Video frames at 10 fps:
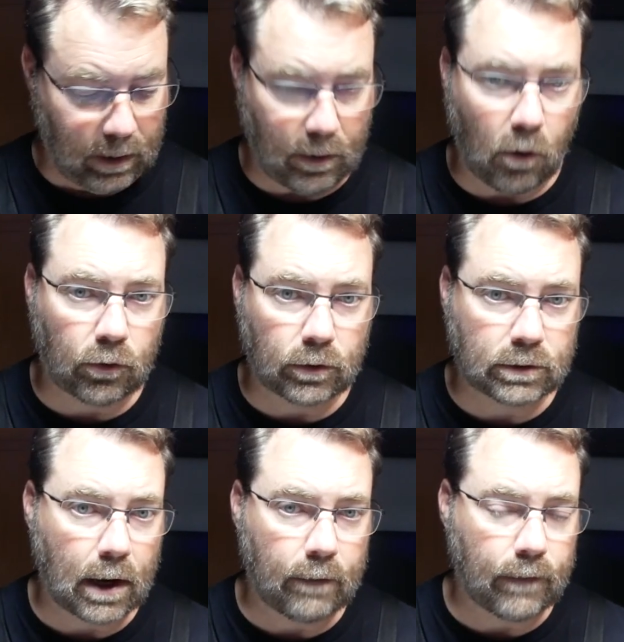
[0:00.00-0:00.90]
The older
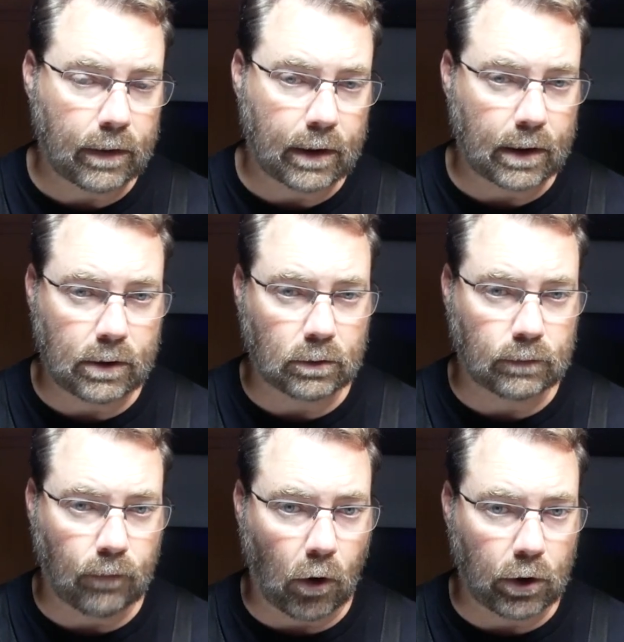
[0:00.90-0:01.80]
stuff, I think they used
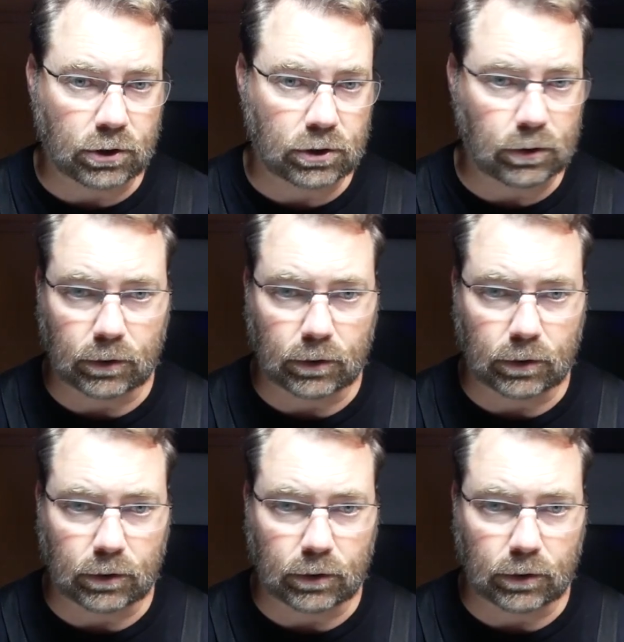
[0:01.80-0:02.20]
varnished or